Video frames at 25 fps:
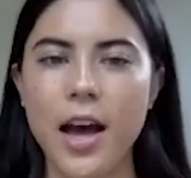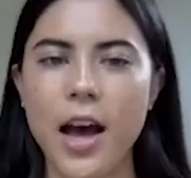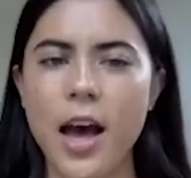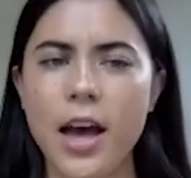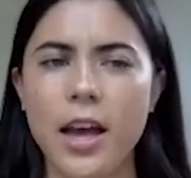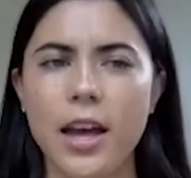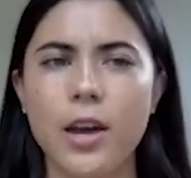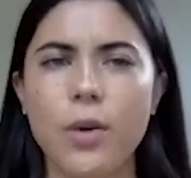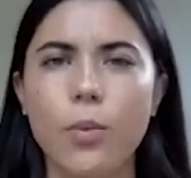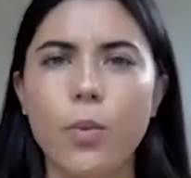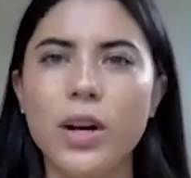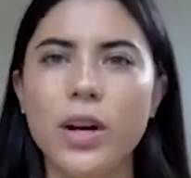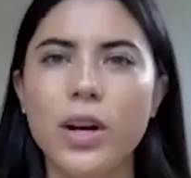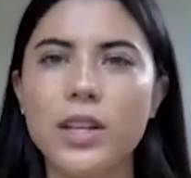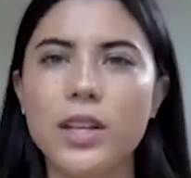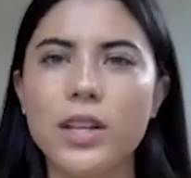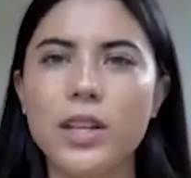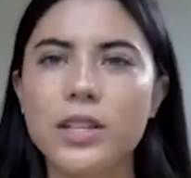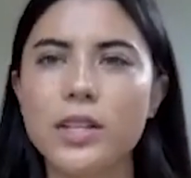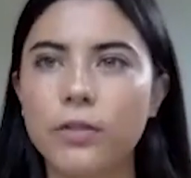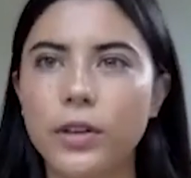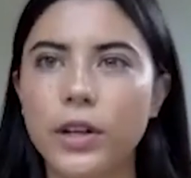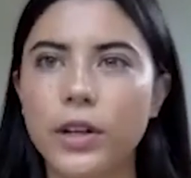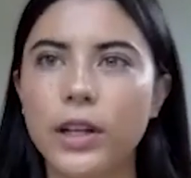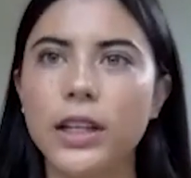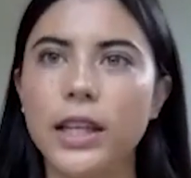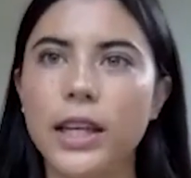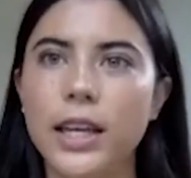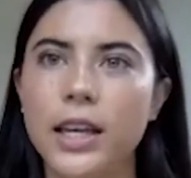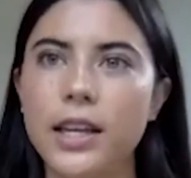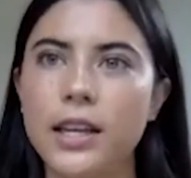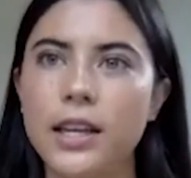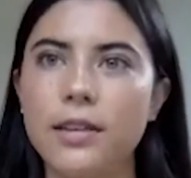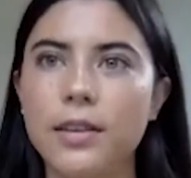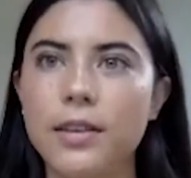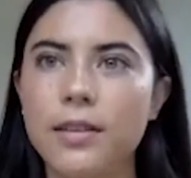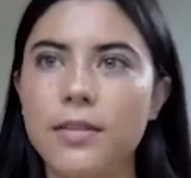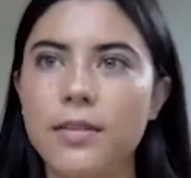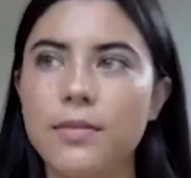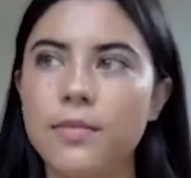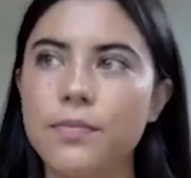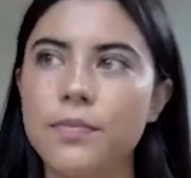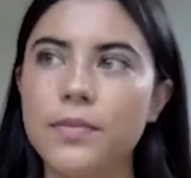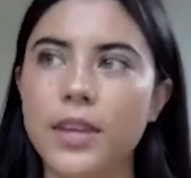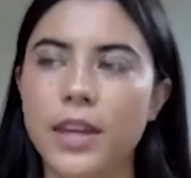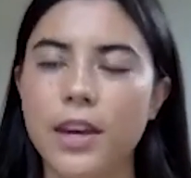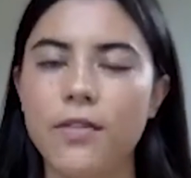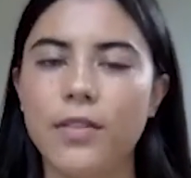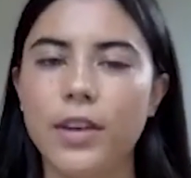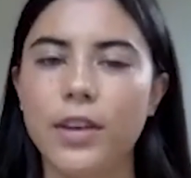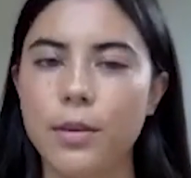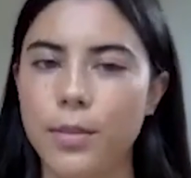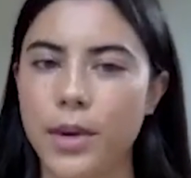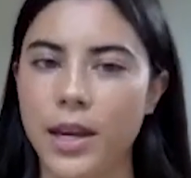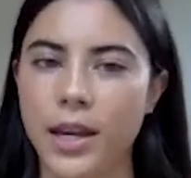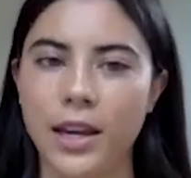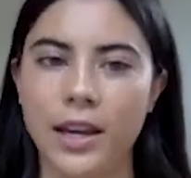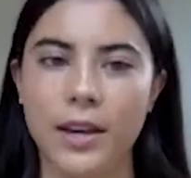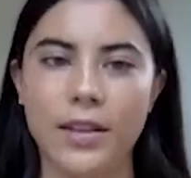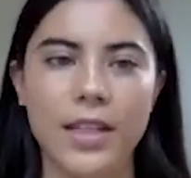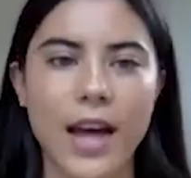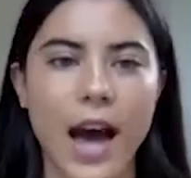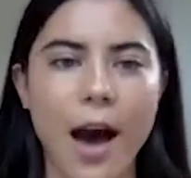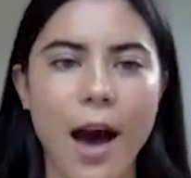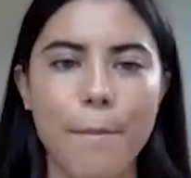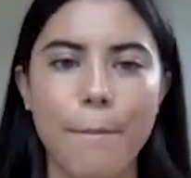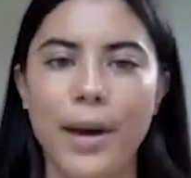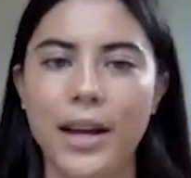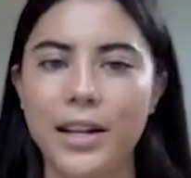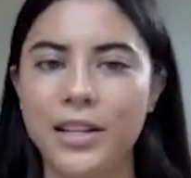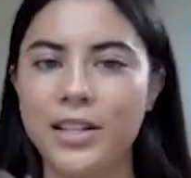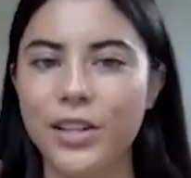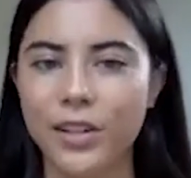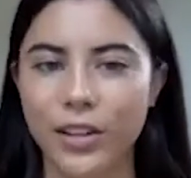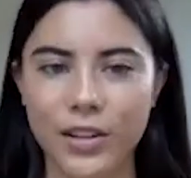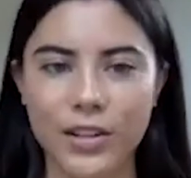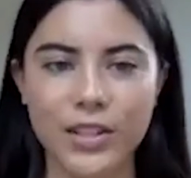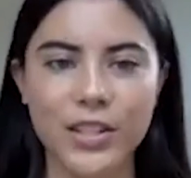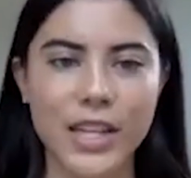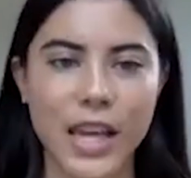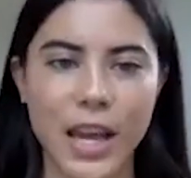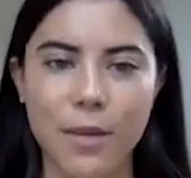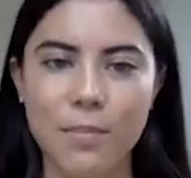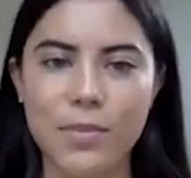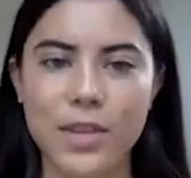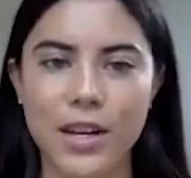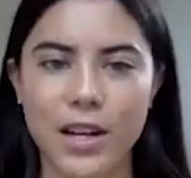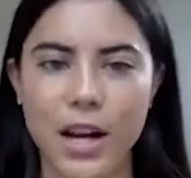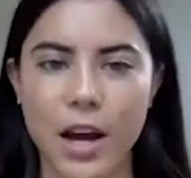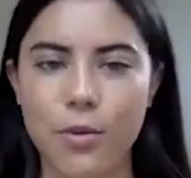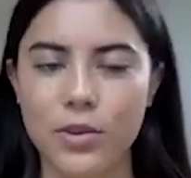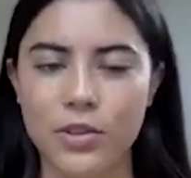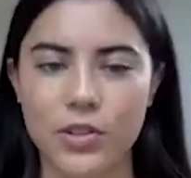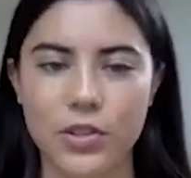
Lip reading: it wasn't really giving me that mental escape that I was